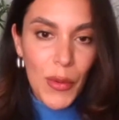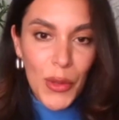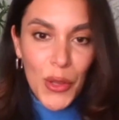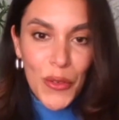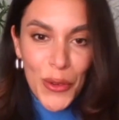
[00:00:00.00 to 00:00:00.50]
we
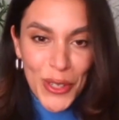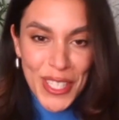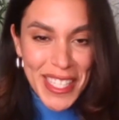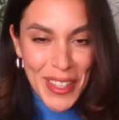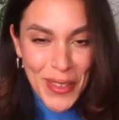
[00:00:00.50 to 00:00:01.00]
look forward to
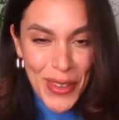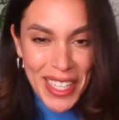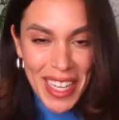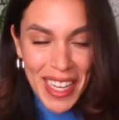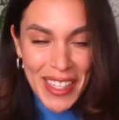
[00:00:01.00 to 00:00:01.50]
see
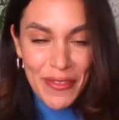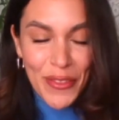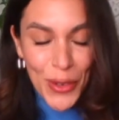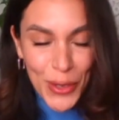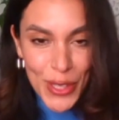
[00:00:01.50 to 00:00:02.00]
what
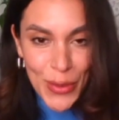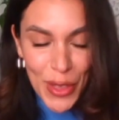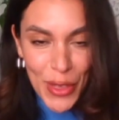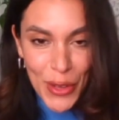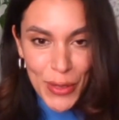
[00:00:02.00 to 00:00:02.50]
unfolds
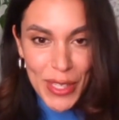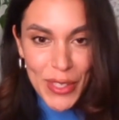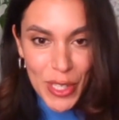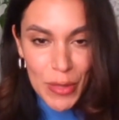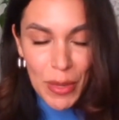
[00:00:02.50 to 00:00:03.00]
with your research,